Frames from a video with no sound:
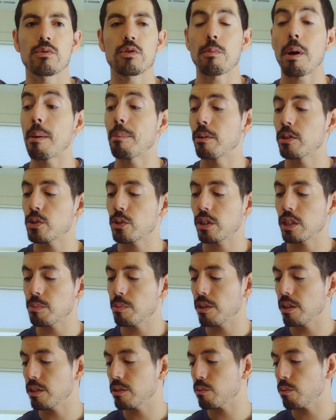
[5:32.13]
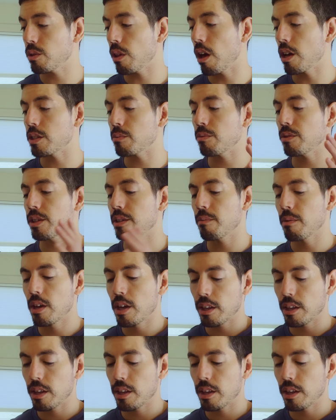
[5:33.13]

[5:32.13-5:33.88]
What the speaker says: So my personal experience with Osprey,